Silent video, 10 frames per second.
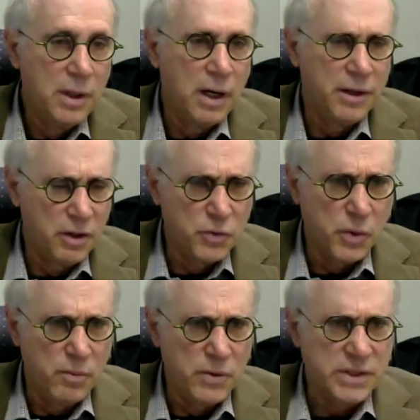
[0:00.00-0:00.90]
I think those
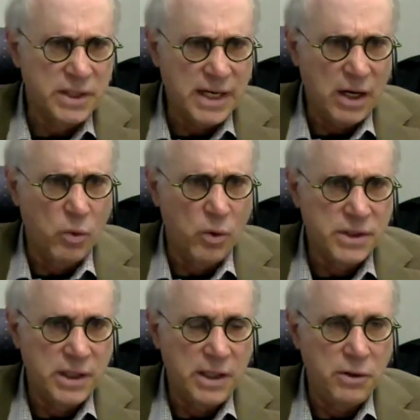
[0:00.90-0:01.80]
were almost the exact words
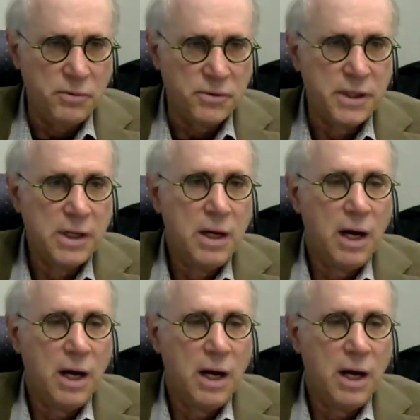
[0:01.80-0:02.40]
that he used.